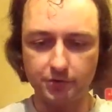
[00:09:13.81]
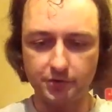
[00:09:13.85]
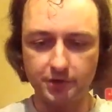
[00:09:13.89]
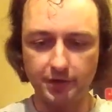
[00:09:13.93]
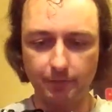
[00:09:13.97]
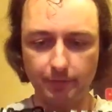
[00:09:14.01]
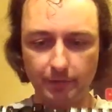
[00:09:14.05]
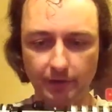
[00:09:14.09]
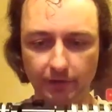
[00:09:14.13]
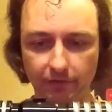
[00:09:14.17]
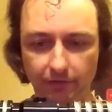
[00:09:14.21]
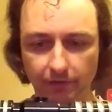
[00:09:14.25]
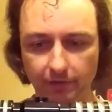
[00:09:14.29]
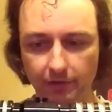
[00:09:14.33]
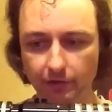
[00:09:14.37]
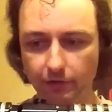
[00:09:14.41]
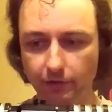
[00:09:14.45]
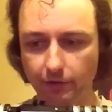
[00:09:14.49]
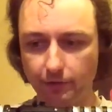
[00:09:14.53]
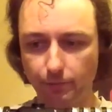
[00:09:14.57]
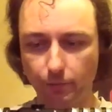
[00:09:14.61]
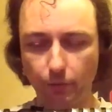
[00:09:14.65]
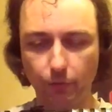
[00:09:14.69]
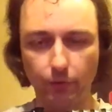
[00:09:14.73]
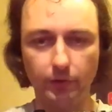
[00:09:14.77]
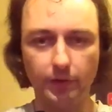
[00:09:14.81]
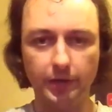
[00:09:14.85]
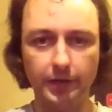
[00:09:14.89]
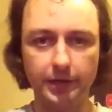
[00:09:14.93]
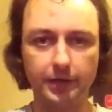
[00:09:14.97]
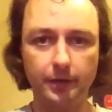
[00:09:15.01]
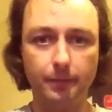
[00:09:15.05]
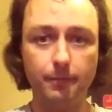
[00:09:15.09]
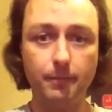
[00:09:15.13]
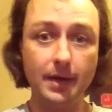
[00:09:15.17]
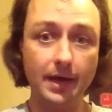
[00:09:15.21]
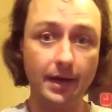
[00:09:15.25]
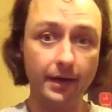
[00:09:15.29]
They basically look more like a
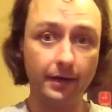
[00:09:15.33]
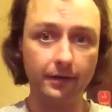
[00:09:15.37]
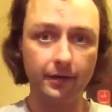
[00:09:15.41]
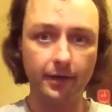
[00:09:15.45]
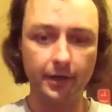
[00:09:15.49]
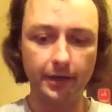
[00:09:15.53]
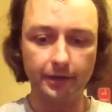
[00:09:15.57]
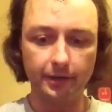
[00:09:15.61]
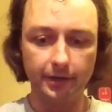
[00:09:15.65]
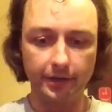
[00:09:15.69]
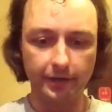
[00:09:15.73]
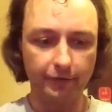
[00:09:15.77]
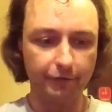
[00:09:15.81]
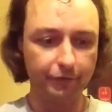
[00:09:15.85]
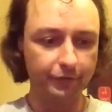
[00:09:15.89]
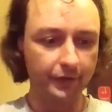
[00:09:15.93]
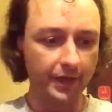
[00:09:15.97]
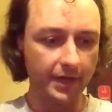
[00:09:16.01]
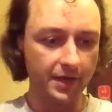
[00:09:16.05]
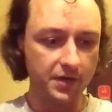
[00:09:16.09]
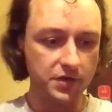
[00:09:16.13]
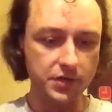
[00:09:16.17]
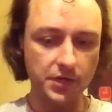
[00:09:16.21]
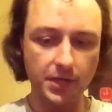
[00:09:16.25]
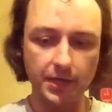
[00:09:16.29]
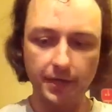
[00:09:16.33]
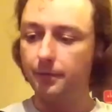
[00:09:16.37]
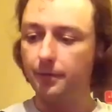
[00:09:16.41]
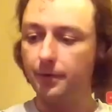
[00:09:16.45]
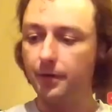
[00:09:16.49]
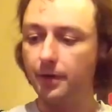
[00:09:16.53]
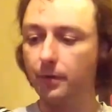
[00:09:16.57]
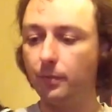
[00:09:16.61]
mag light, like a flashlight.